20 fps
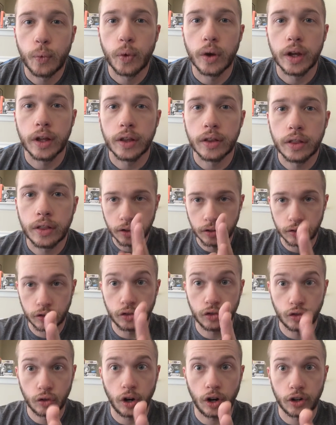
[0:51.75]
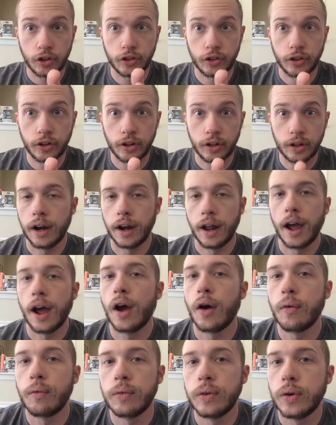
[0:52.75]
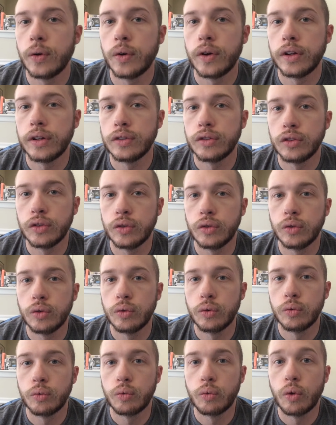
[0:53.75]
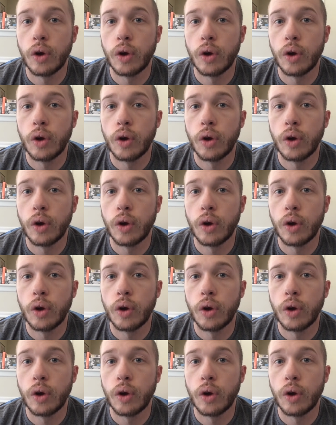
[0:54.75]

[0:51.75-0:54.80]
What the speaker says: with a structure on how I'm going to